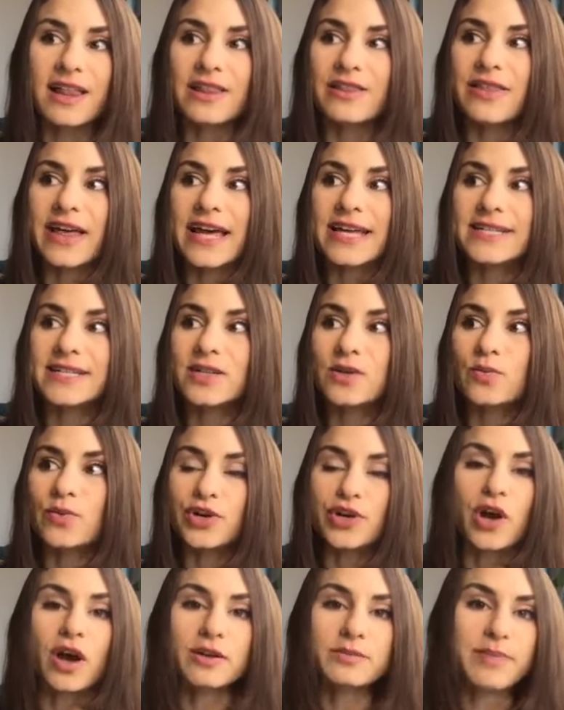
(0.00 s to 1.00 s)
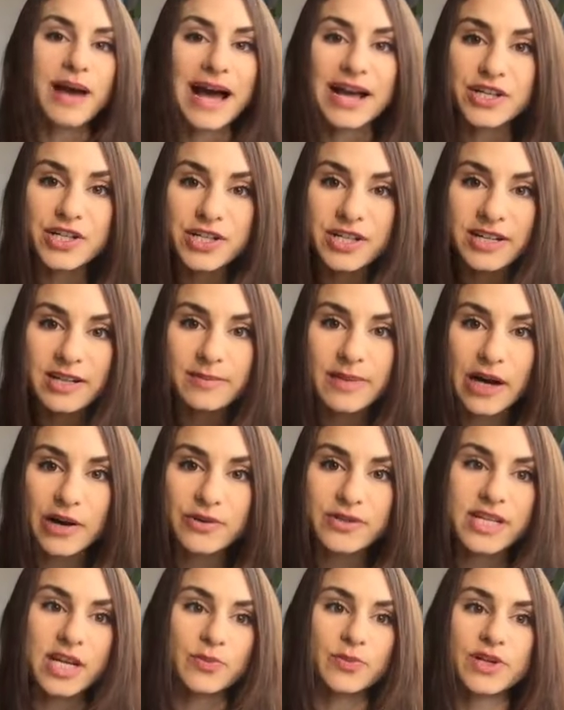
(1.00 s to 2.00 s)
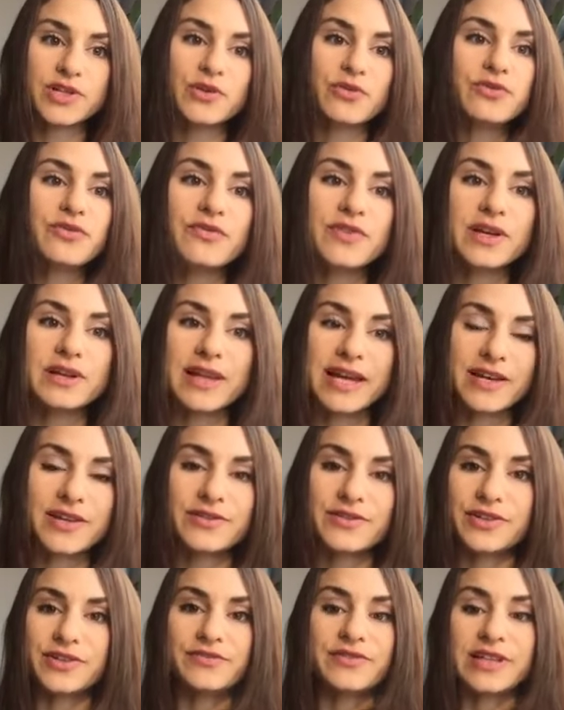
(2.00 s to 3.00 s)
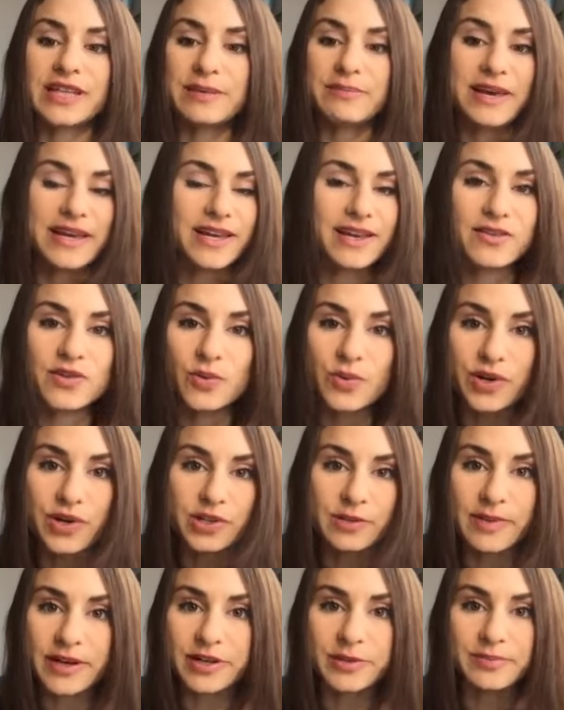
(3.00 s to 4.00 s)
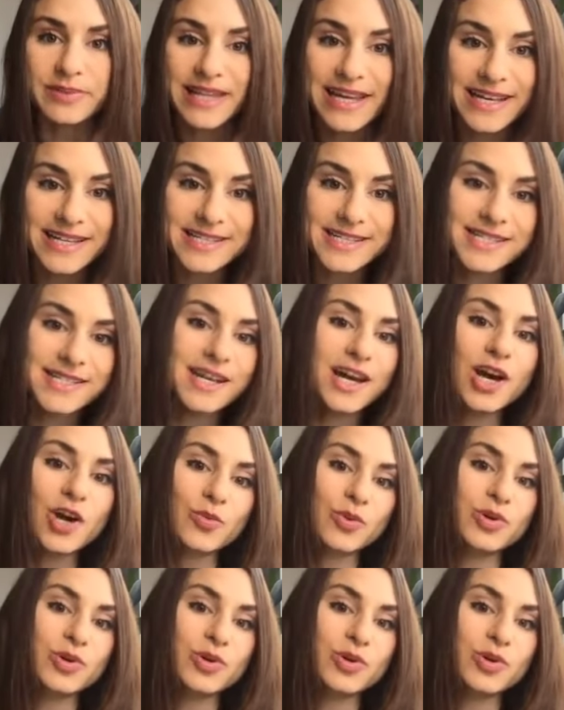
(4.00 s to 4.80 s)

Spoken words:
that we're not passionate about and we don't feel like they're really making the world a better place,